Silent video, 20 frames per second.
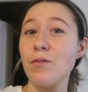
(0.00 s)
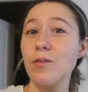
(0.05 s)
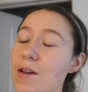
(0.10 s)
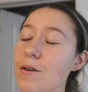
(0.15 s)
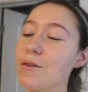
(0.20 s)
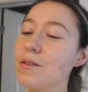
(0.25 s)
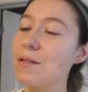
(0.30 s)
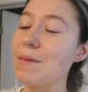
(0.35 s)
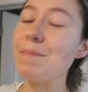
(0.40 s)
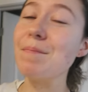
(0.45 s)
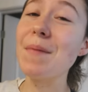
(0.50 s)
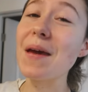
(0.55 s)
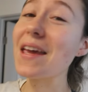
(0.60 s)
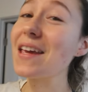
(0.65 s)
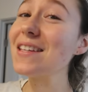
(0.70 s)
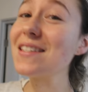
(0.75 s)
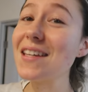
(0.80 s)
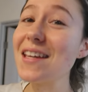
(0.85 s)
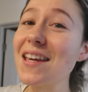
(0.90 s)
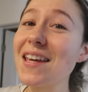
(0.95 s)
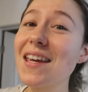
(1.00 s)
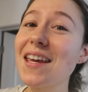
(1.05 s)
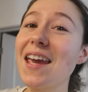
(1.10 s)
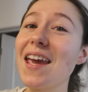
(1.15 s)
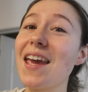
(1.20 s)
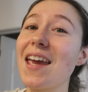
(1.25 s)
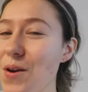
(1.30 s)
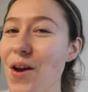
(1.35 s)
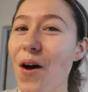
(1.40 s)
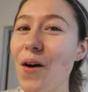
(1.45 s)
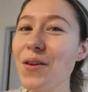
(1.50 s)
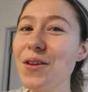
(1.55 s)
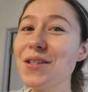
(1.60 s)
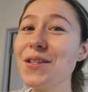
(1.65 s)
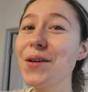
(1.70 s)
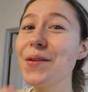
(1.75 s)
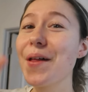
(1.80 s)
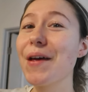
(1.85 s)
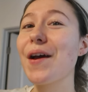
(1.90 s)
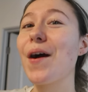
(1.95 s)
It was amazing. We
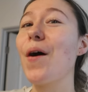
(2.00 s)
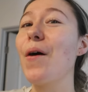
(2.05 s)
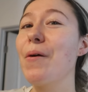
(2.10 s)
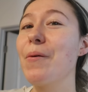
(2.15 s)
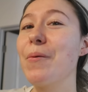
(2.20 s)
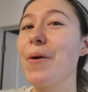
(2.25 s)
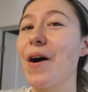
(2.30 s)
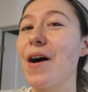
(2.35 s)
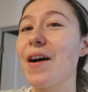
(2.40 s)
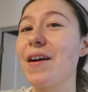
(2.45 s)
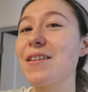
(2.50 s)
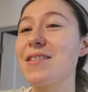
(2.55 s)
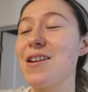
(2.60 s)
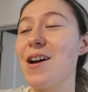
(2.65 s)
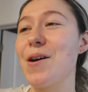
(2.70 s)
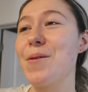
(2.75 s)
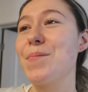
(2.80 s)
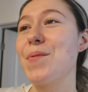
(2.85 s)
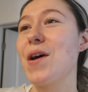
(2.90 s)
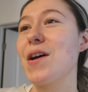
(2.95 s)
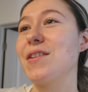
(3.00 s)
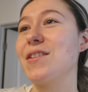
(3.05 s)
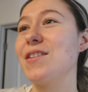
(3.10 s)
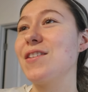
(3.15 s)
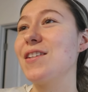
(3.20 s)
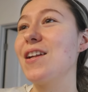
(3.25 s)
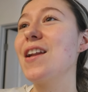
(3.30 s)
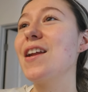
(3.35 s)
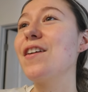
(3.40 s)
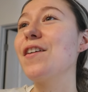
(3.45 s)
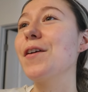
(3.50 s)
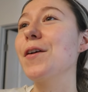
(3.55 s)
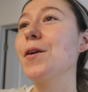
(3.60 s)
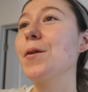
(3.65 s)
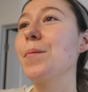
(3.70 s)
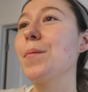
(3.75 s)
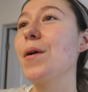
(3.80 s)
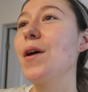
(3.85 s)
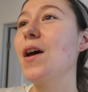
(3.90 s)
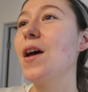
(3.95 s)
also like all locked up as a study
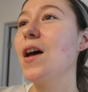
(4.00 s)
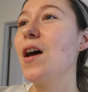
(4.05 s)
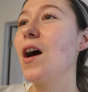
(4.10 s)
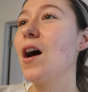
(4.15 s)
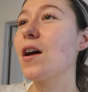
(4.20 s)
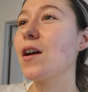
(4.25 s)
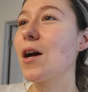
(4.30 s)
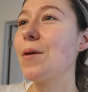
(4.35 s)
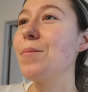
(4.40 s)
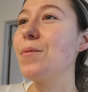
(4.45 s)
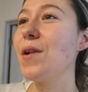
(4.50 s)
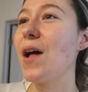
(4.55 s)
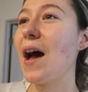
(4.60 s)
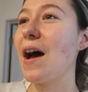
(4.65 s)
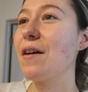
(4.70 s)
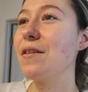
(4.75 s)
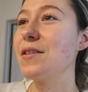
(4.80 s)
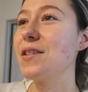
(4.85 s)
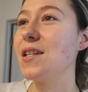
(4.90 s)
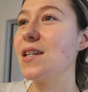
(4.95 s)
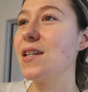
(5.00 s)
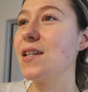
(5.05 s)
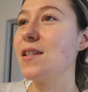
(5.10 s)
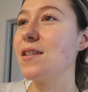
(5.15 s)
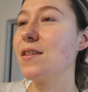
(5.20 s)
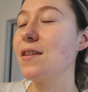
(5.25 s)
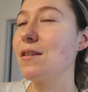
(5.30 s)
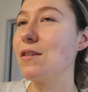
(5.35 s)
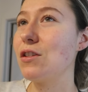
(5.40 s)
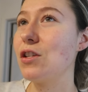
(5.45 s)
group, a few houses